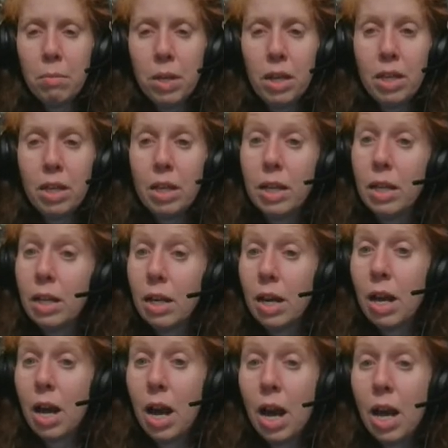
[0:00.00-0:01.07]
and
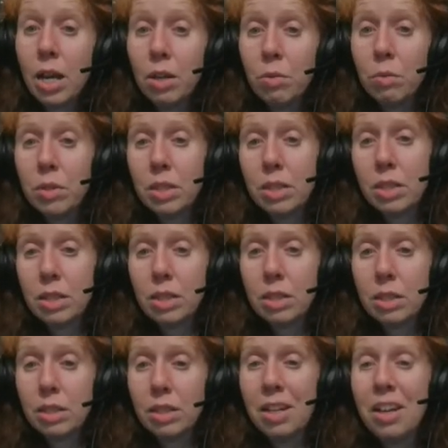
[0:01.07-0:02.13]
I was,
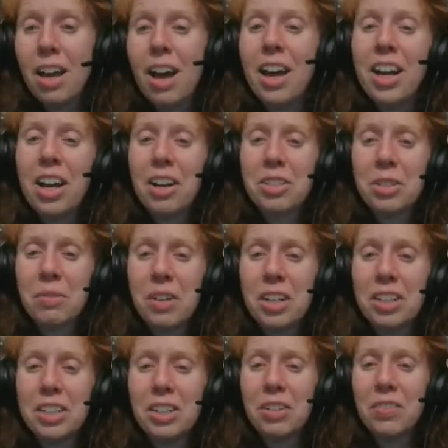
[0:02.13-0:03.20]
and I also wanted
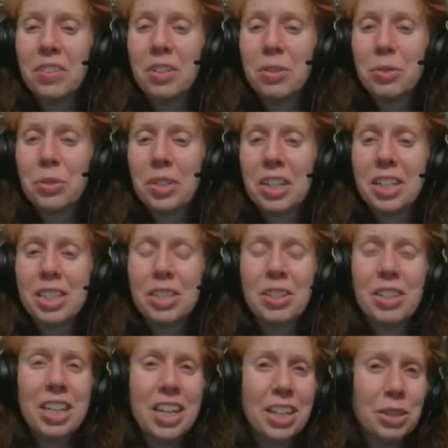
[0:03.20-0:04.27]
to know if he was related to
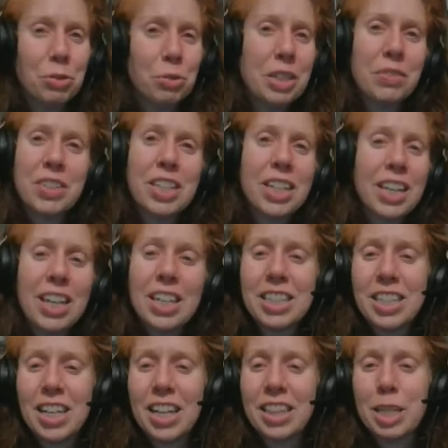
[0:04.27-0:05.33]
Keanu Reeves. He's
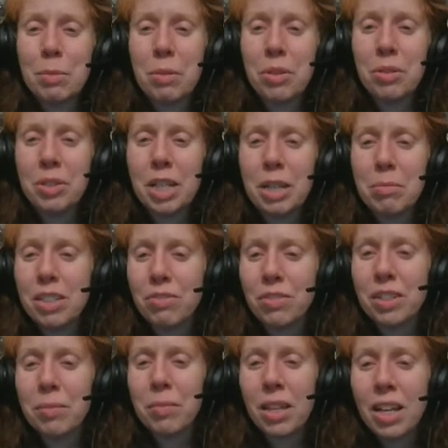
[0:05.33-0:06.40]
not; they spell their names
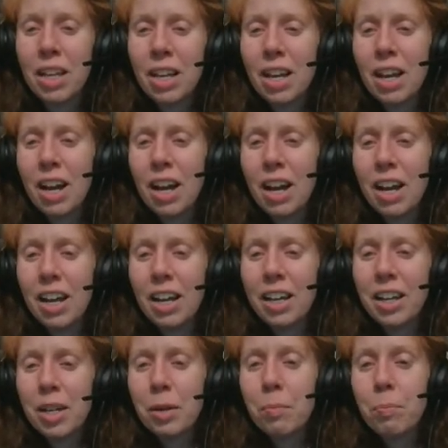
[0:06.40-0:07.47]
different. Uh,
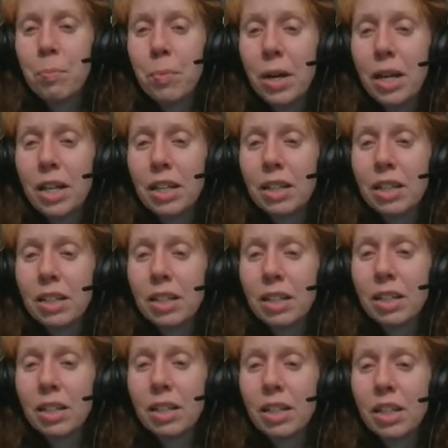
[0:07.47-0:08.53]
but
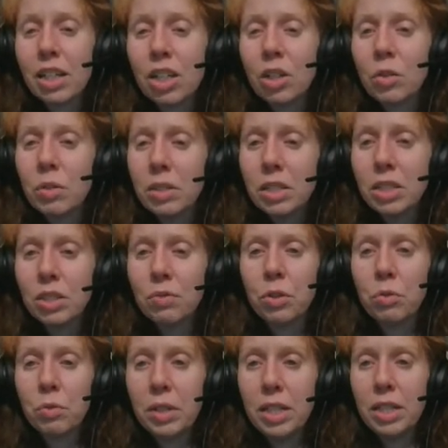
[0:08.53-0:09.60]

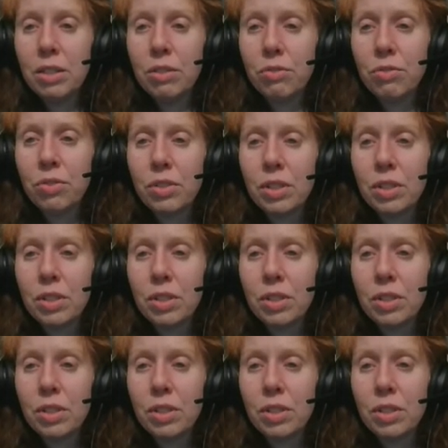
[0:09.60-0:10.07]
Christopher Reeve